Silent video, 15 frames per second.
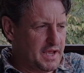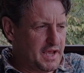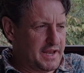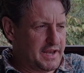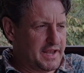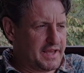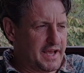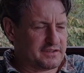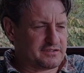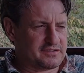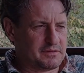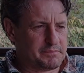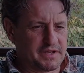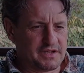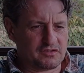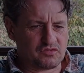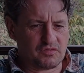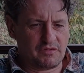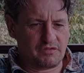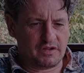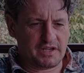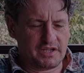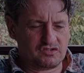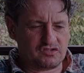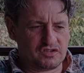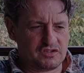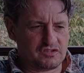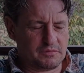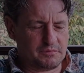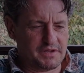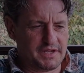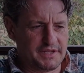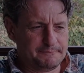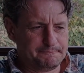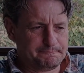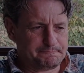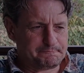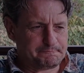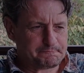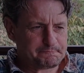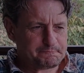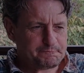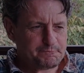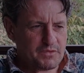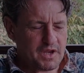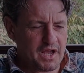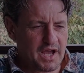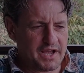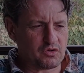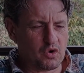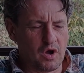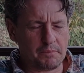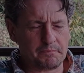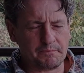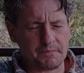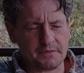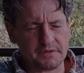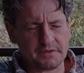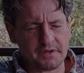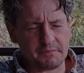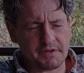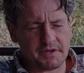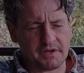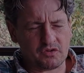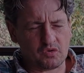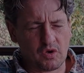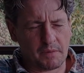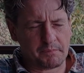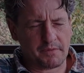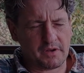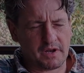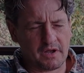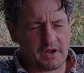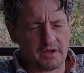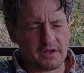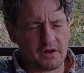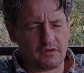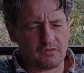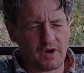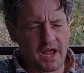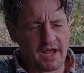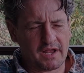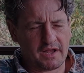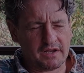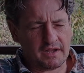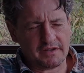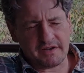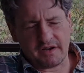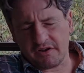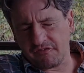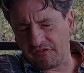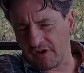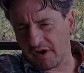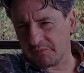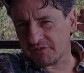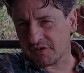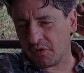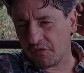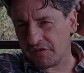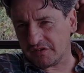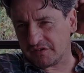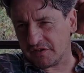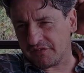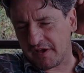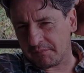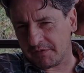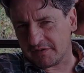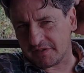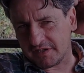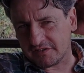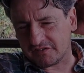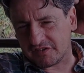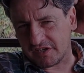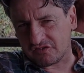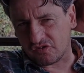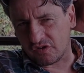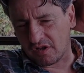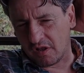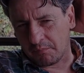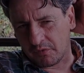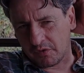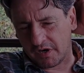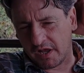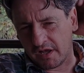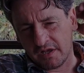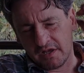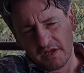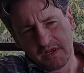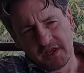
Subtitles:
And I guess the biggest revelation to me, I grew up on a dairy farm southeast of Edmonton in central Alberta,